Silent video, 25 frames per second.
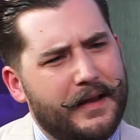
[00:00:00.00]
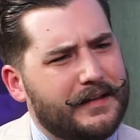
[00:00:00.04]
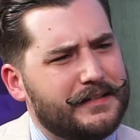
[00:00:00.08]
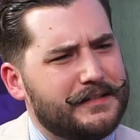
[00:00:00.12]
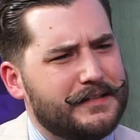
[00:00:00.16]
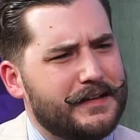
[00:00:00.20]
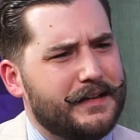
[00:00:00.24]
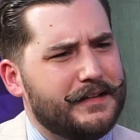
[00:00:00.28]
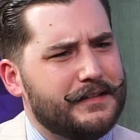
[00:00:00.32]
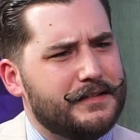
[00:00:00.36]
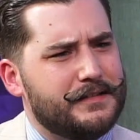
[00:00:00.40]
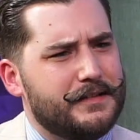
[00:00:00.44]

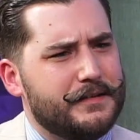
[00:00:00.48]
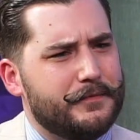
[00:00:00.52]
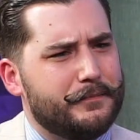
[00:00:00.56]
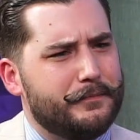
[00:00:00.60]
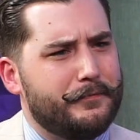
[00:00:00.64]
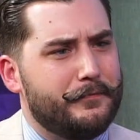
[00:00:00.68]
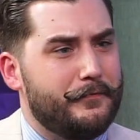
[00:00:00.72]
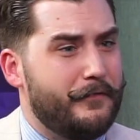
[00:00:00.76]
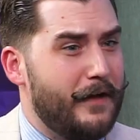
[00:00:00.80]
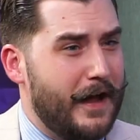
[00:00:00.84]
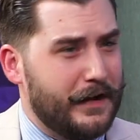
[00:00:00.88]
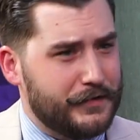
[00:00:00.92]
sense. The
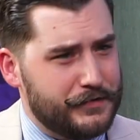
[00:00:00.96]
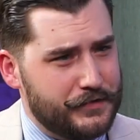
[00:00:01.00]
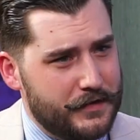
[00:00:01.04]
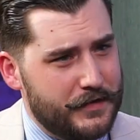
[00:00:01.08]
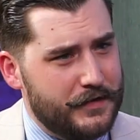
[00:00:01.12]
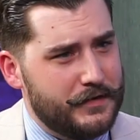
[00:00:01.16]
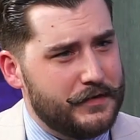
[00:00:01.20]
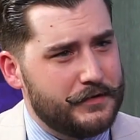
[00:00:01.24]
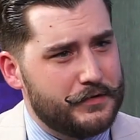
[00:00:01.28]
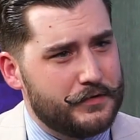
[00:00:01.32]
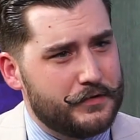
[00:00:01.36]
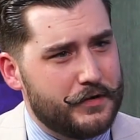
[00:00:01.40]
fashion
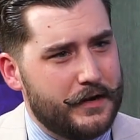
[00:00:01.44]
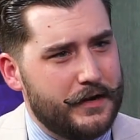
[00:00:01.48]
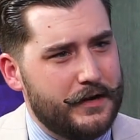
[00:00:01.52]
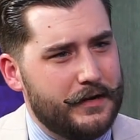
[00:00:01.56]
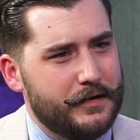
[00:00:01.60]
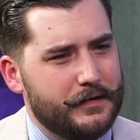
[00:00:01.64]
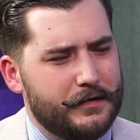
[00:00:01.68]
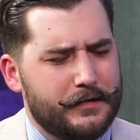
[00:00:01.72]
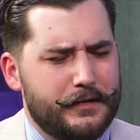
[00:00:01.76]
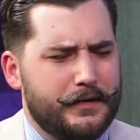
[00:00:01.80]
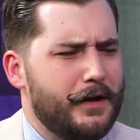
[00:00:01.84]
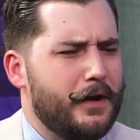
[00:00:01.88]
industry,
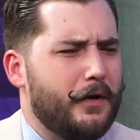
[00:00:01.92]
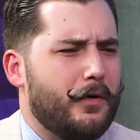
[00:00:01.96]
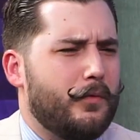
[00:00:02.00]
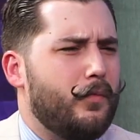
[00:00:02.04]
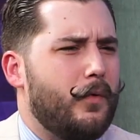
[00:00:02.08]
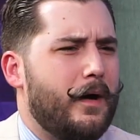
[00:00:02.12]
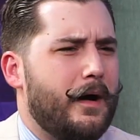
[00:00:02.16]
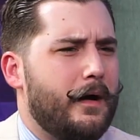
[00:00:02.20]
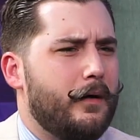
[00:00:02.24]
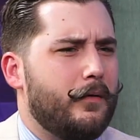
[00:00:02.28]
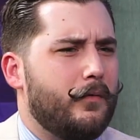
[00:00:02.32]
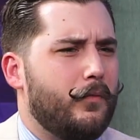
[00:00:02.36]

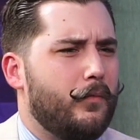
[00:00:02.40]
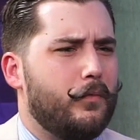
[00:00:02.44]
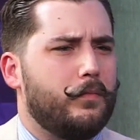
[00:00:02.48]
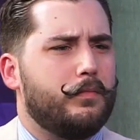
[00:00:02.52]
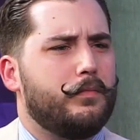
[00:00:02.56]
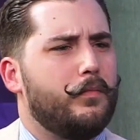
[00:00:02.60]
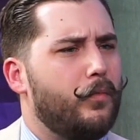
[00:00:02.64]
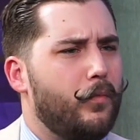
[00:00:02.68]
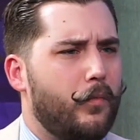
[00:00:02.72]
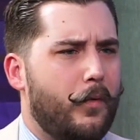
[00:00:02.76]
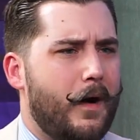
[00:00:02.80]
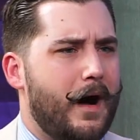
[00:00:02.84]

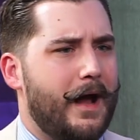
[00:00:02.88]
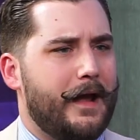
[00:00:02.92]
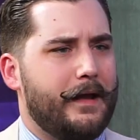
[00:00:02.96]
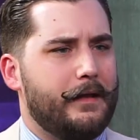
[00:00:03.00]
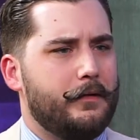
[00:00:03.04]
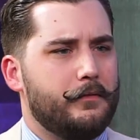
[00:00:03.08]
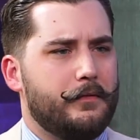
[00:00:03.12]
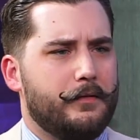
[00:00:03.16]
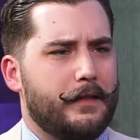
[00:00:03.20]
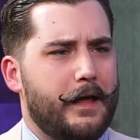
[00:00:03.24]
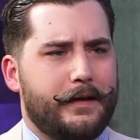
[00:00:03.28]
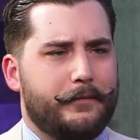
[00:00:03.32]
why?
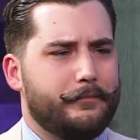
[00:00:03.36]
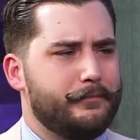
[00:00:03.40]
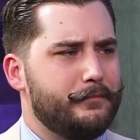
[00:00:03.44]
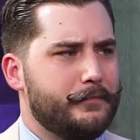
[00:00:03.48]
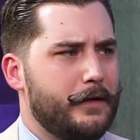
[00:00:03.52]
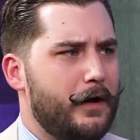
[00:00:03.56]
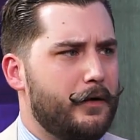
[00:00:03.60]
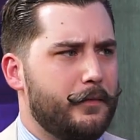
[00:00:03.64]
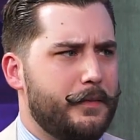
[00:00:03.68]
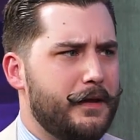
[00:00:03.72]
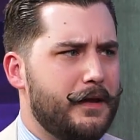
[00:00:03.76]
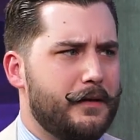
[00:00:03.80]
Like,
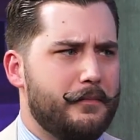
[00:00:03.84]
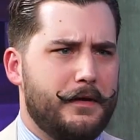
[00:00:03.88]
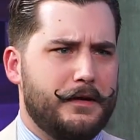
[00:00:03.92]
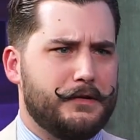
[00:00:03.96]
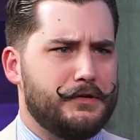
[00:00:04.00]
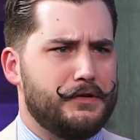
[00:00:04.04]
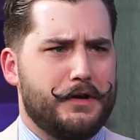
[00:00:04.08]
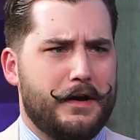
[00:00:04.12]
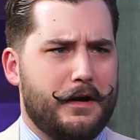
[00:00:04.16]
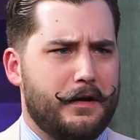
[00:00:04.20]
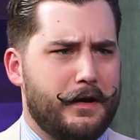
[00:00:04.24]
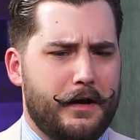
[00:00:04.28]
I'll be a
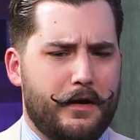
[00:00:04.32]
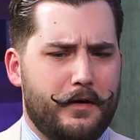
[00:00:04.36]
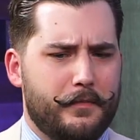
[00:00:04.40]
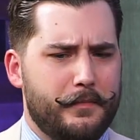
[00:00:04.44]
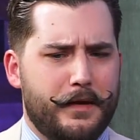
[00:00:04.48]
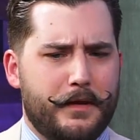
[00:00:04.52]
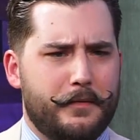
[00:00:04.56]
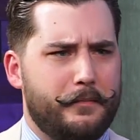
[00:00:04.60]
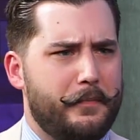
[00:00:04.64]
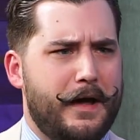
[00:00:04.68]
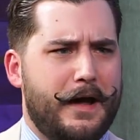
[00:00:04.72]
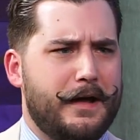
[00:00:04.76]
missionary, I'll
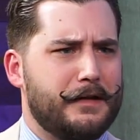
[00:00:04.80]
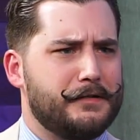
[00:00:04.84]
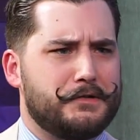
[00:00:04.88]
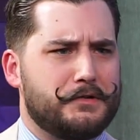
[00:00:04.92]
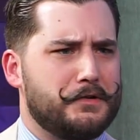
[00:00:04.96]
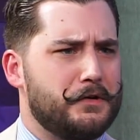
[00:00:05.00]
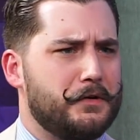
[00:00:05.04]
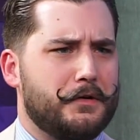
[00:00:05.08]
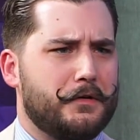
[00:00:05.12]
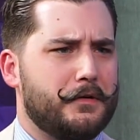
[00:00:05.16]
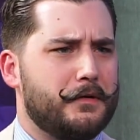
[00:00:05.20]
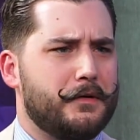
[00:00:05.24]
be a
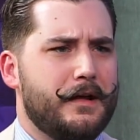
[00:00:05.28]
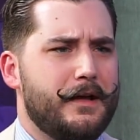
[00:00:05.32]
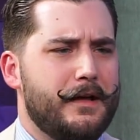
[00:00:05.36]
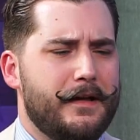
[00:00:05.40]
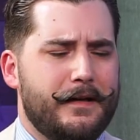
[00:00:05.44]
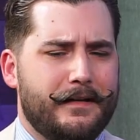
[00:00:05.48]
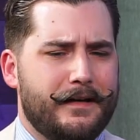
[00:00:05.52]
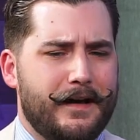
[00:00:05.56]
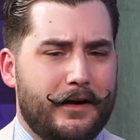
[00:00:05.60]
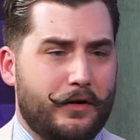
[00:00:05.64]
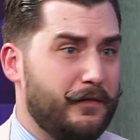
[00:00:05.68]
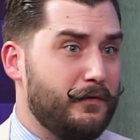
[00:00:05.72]
pastor.
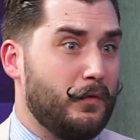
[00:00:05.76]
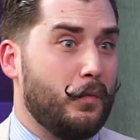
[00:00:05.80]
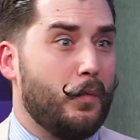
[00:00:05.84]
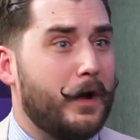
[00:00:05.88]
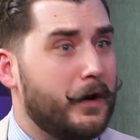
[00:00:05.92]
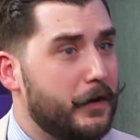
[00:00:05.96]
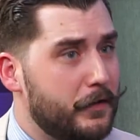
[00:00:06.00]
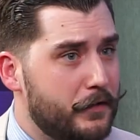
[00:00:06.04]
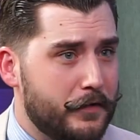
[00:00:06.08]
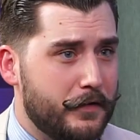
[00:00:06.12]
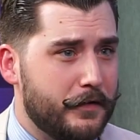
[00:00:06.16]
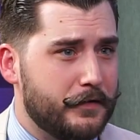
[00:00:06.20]
I don't even want
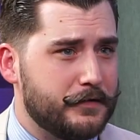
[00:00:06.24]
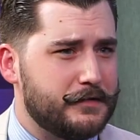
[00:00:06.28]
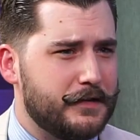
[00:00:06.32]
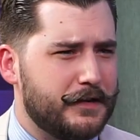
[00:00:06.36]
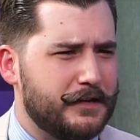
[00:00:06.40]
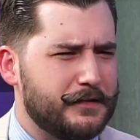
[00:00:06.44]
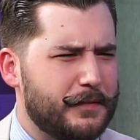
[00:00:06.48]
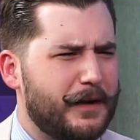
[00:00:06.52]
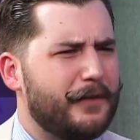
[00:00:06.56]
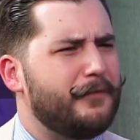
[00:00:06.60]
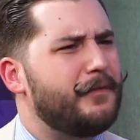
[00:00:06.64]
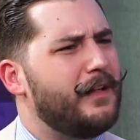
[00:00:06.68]
to do those
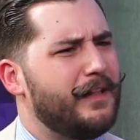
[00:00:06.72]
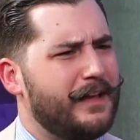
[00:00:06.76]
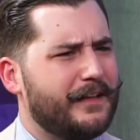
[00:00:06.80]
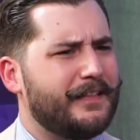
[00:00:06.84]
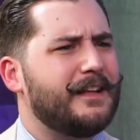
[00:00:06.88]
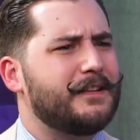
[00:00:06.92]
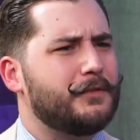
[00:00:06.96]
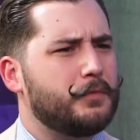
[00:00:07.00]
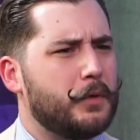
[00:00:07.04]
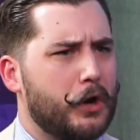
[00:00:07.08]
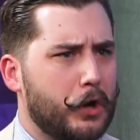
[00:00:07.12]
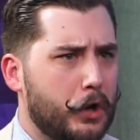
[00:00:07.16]
things, but I feel like
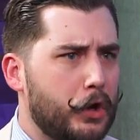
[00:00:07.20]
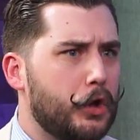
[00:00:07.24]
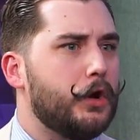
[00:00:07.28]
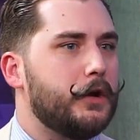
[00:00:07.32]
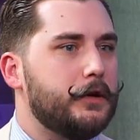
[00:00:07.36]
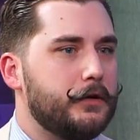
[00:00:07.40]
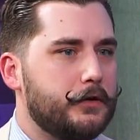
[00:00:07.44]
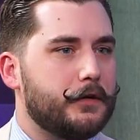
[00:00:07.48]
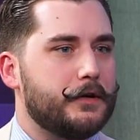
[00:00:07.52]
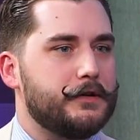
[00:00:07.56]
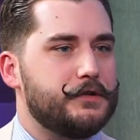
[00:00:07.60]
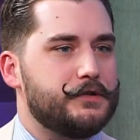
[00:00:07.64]
that's what a
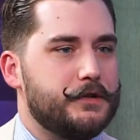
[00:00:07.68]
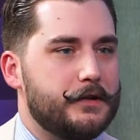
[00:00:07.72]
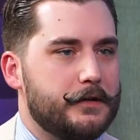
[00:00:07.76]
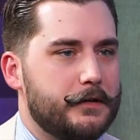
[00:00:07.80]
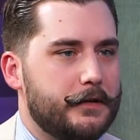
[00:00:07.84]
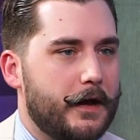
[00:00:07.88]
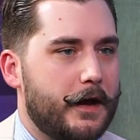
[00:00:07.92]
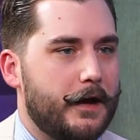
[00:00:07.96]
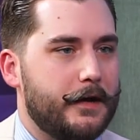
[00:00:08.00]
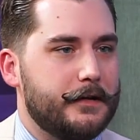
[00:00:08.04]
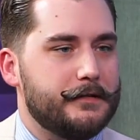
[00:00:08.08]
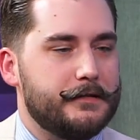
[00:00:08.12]
good Christian
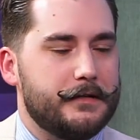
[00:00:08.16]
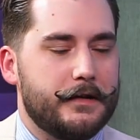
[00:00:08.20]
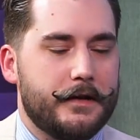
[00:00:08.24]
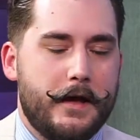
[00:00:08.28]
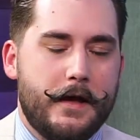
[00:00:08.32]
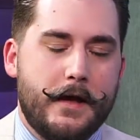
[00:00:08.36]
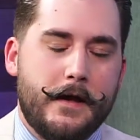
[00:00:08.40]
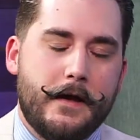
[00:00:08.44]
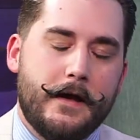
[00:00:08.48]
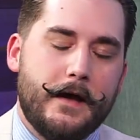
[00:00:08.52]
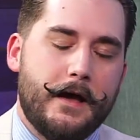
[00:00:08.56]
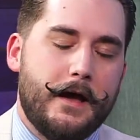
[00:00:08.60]
does.
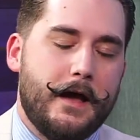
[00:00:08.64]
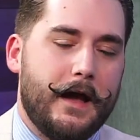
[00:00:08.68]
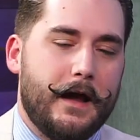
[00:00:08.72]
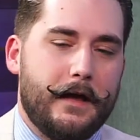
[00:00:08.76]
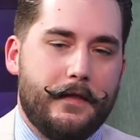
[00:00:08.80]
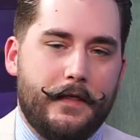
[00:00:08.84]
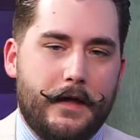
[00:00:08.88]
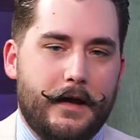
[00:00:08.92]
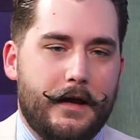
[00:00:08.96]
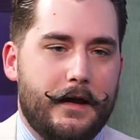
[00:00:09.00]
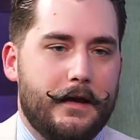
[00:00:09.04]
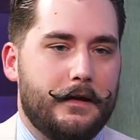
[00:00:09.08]

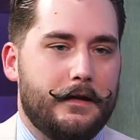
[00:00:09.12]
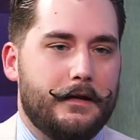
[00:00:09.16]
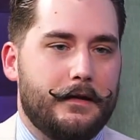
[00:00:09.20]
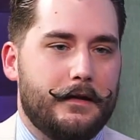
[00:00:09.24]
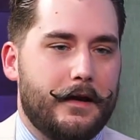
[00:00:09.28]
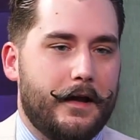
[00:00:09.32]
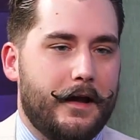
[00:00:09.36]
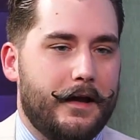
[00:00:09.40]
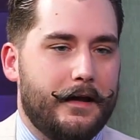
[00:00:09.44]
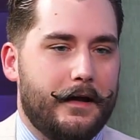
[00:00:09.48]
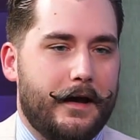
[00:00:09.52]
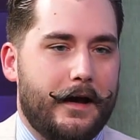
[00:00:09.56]
And then
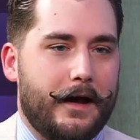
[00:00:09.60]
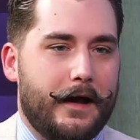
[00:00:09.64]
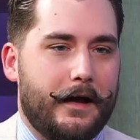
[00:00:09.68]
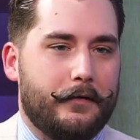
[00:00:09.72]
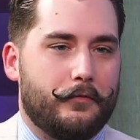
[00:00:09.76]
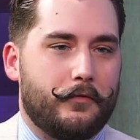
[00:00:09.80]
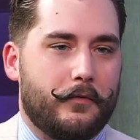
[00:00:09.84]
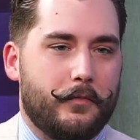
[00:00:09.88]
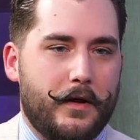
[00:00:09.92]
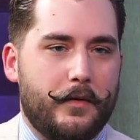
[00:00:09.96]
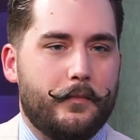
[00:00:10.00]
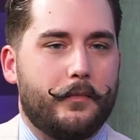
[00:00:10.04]
I
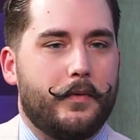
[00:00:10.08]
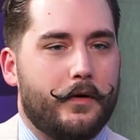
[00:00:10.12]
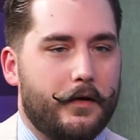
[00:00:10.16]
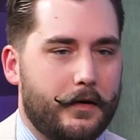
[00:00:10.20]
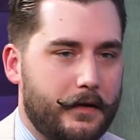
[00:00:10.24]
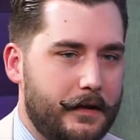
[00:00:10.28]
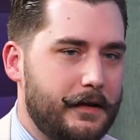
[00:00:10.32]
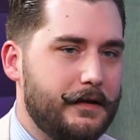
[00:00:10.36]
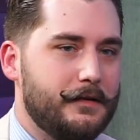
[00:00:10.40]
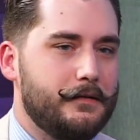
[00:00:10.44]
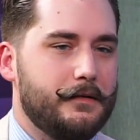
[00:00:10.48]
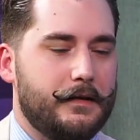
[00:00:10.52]
remember
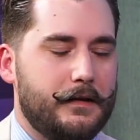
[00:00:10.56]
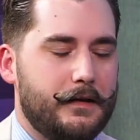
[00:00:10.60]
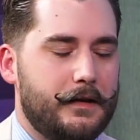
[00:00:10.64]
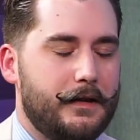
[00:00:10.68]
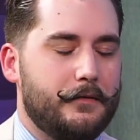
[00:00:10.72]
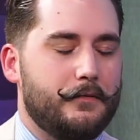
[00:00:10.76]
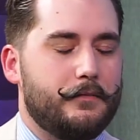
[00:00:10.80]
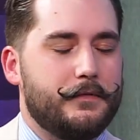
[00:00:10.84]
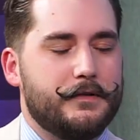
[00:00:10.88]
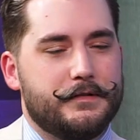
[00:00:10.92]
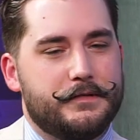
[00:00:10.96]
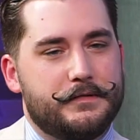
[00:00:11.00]
he
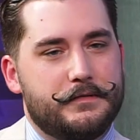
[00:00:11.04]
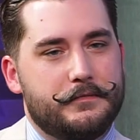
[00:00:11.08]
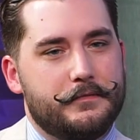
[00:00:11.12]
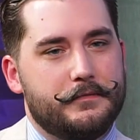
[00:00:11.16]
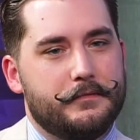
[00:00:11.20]
was